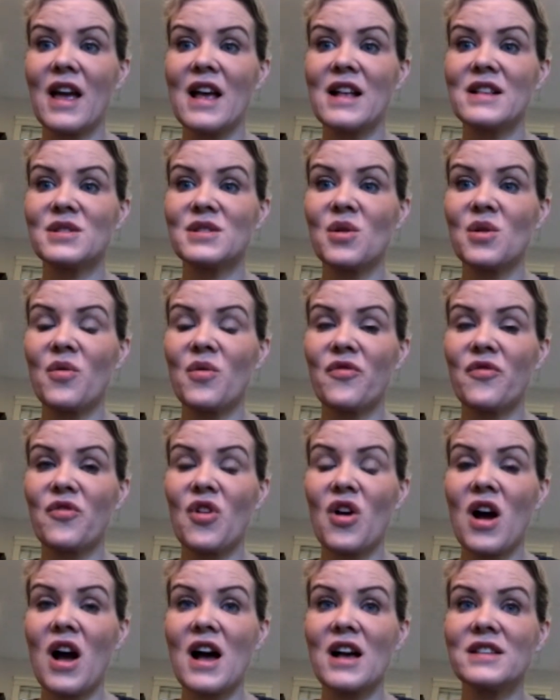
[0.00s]
And so
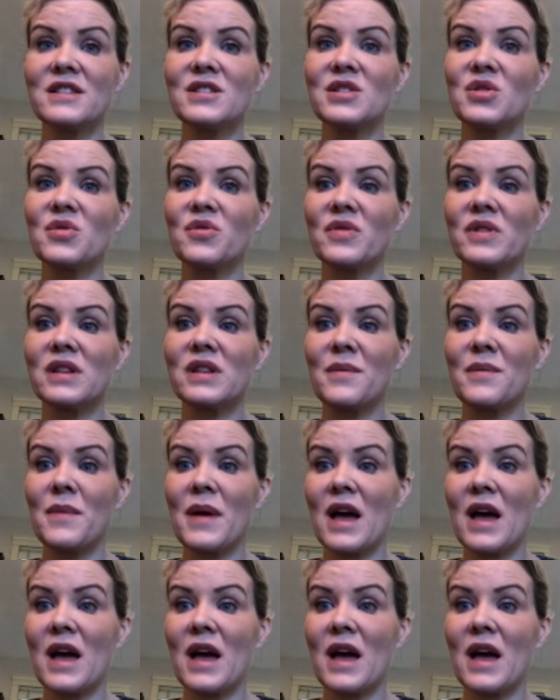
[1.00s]
for us to really